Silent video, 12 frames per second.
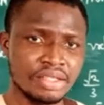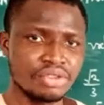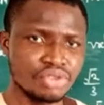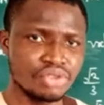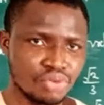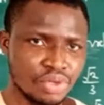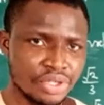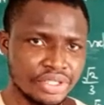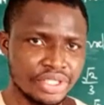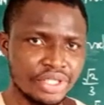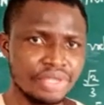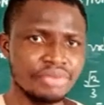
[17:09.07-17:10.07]
Don't
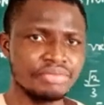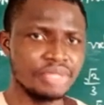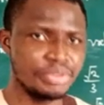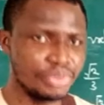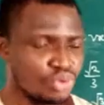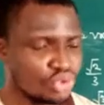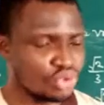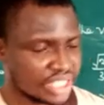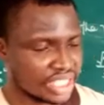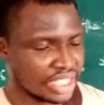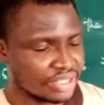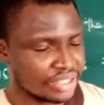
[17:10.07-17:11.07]
worry, maybe we'll
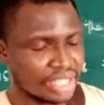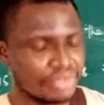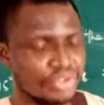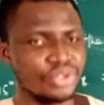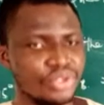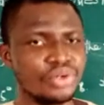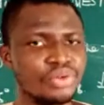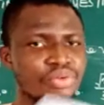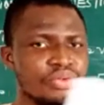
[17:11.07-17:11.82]
check another video.